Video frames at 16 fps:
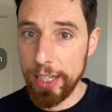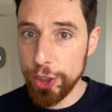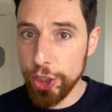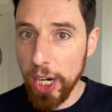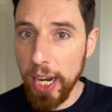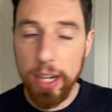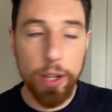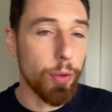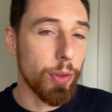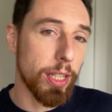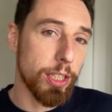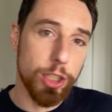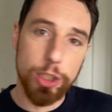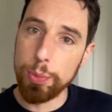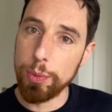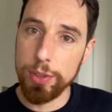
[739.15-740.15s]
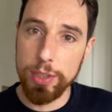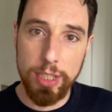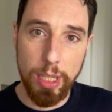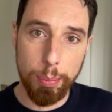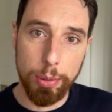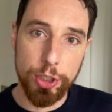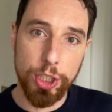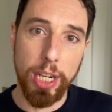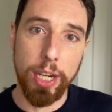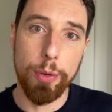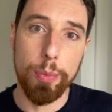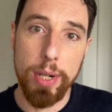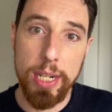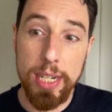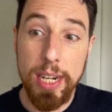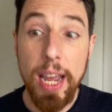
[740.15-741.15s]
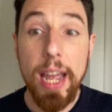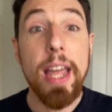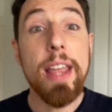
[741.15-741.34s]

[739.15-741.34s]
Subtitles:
check, or they just want to double check a read,